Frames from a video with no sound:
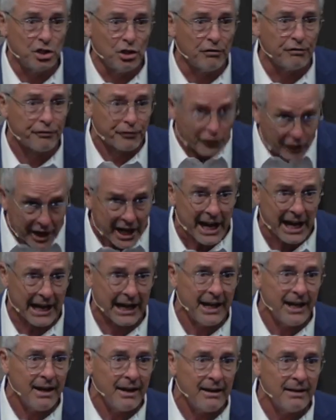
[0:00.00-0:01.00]
you
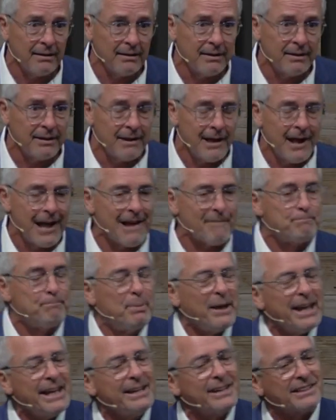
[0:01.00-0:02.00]
free, yeah. If
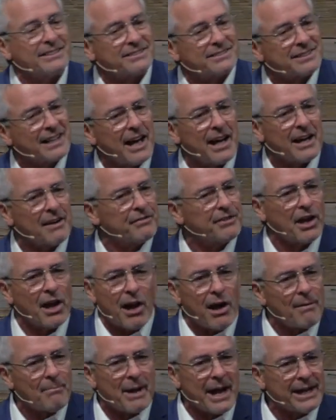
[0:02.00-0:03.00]
being a son of the
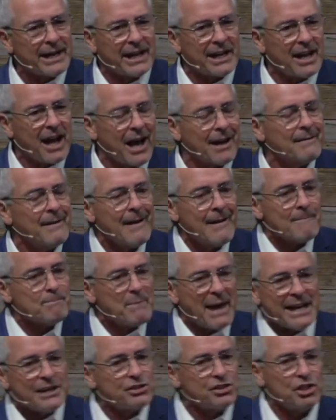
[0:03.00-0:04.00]
Almighty God
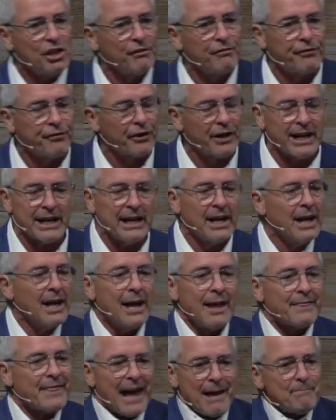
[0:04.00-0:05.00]
makes you free,
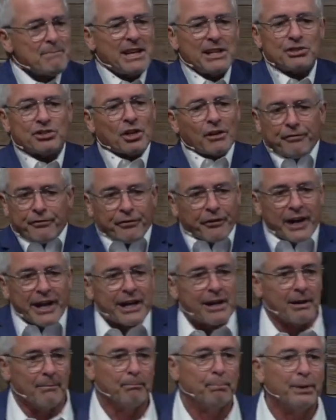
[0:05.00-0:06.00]
that means you're
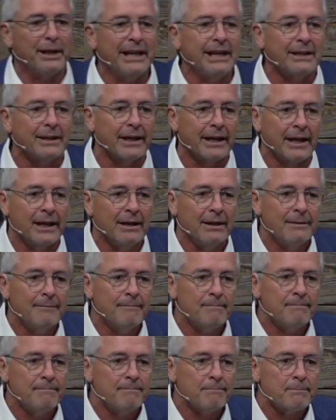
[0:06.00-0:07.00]
free completely.
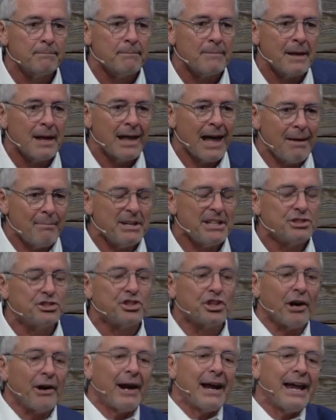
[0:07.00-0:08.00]
Yes. That
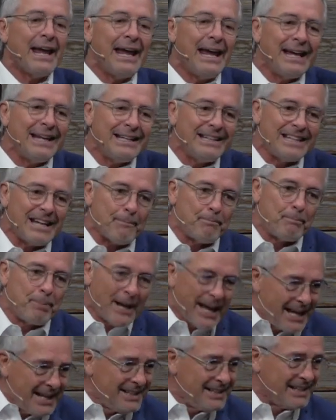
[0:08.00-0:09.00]
means you're
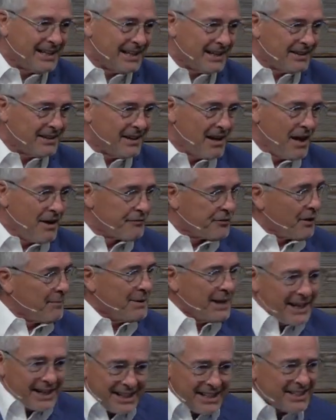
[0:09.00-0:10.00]
independent
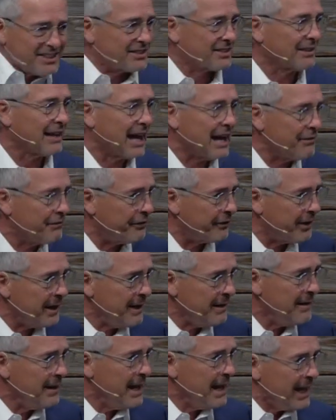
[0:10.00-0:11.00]
from any
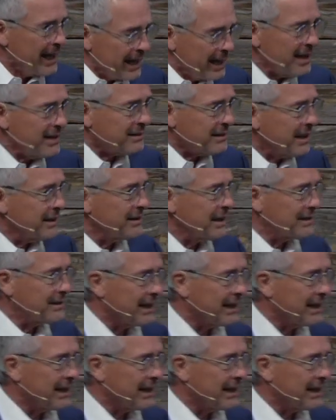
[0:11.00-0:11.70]
slavery, anything that